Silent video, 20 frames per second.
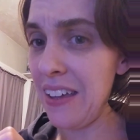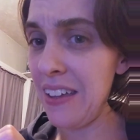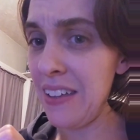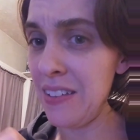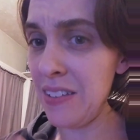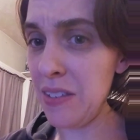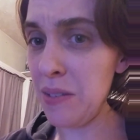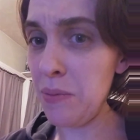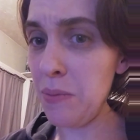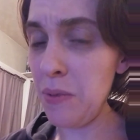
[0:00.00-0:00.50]

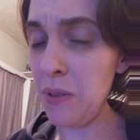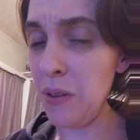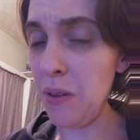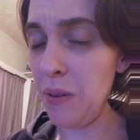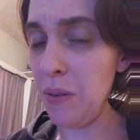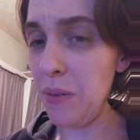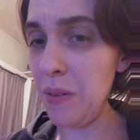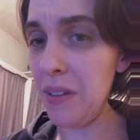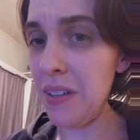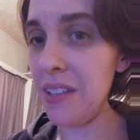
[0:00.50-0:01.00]
you
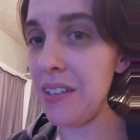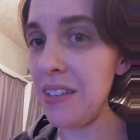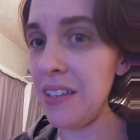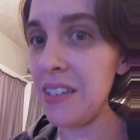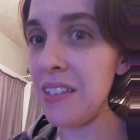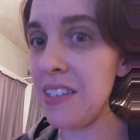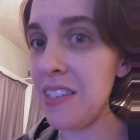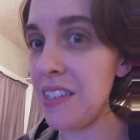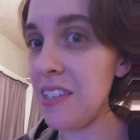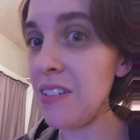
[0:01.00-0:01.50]
know, it,
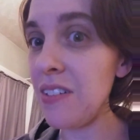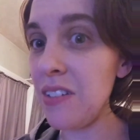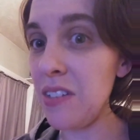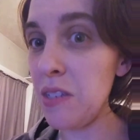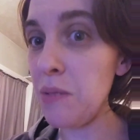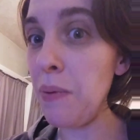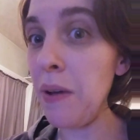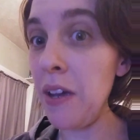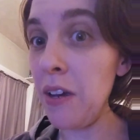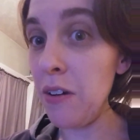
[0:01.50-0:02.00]
it's still
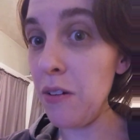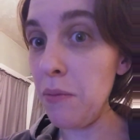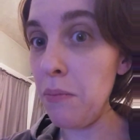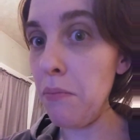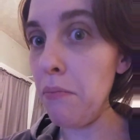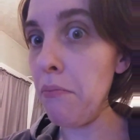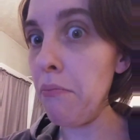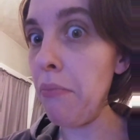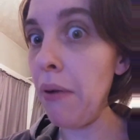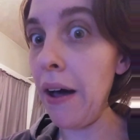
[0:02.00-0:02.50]
inspired
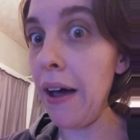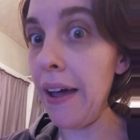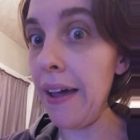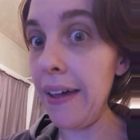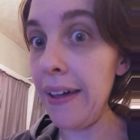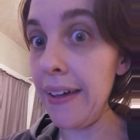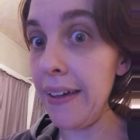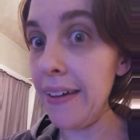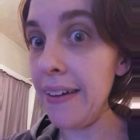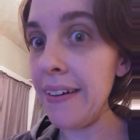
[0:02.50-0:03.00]

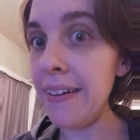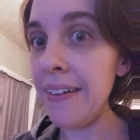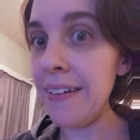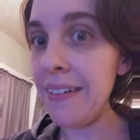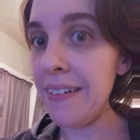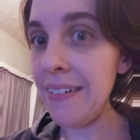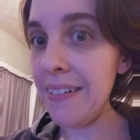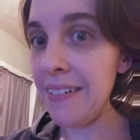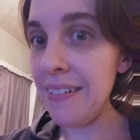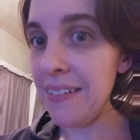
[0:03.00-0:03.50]
by
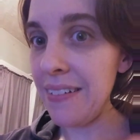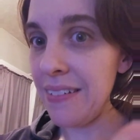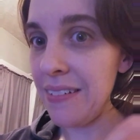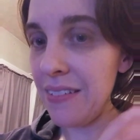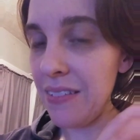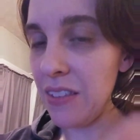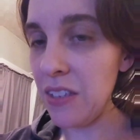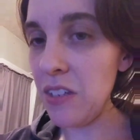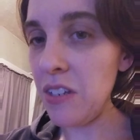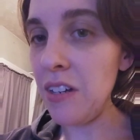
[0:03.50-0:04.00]

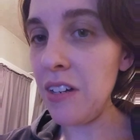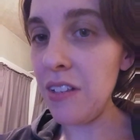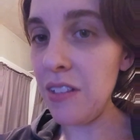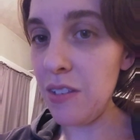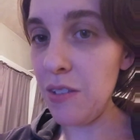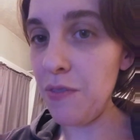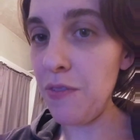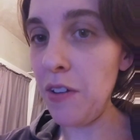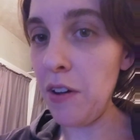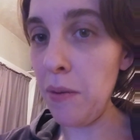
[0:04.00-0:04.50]
the
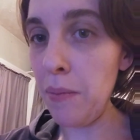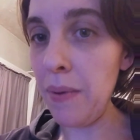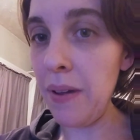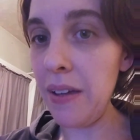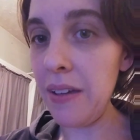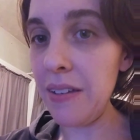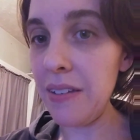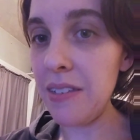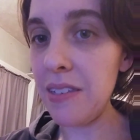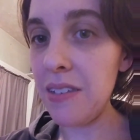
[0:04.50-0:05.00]
Douglas
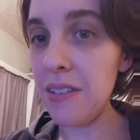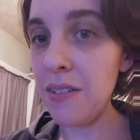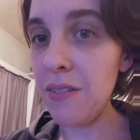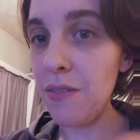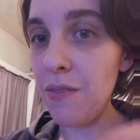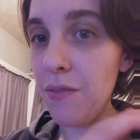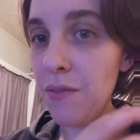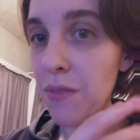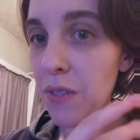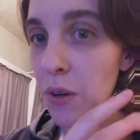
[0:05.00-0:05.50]
Fairbanks
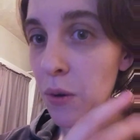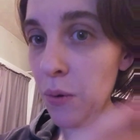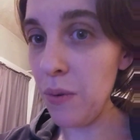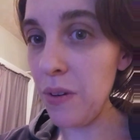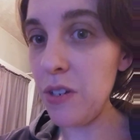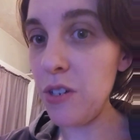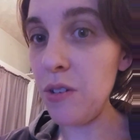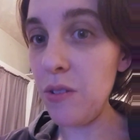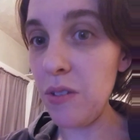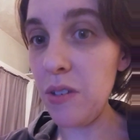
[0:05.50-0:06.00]

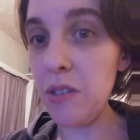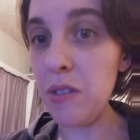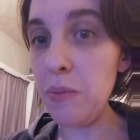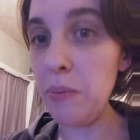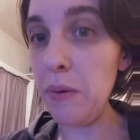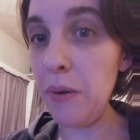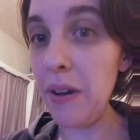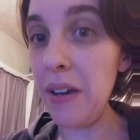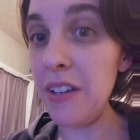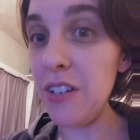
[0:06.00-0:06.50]
original
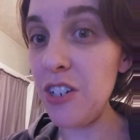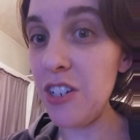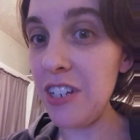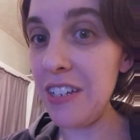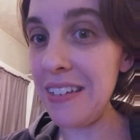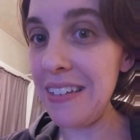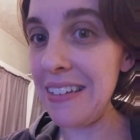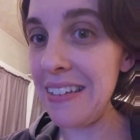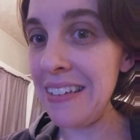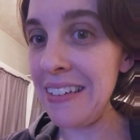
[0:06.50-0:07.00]

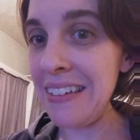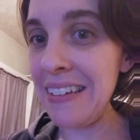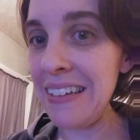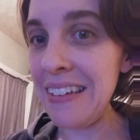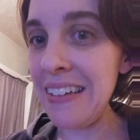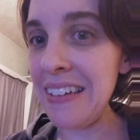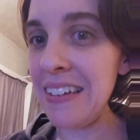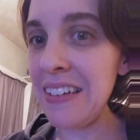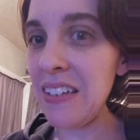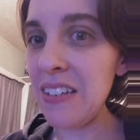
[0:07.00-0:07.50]
inspiration.
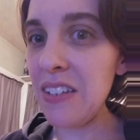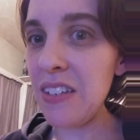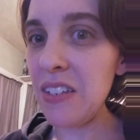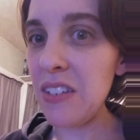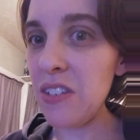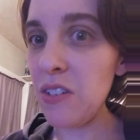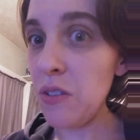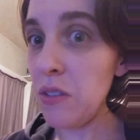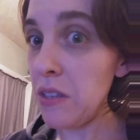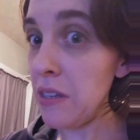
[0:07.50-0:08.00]

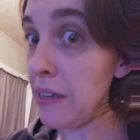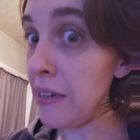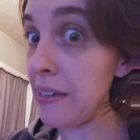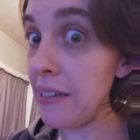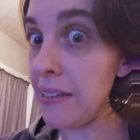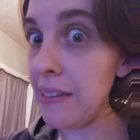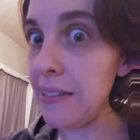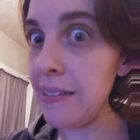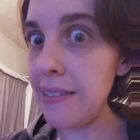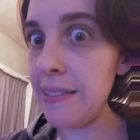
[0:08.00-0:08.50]
So the
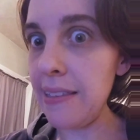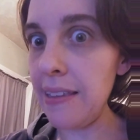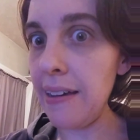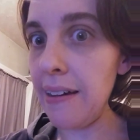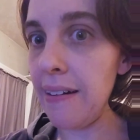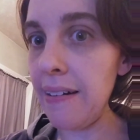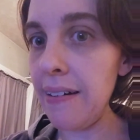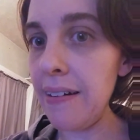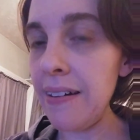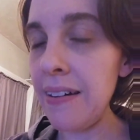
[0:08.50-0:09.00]
nugget is
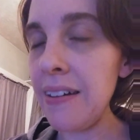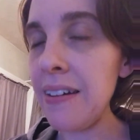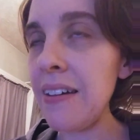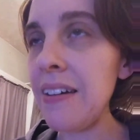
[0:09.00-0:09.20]
there.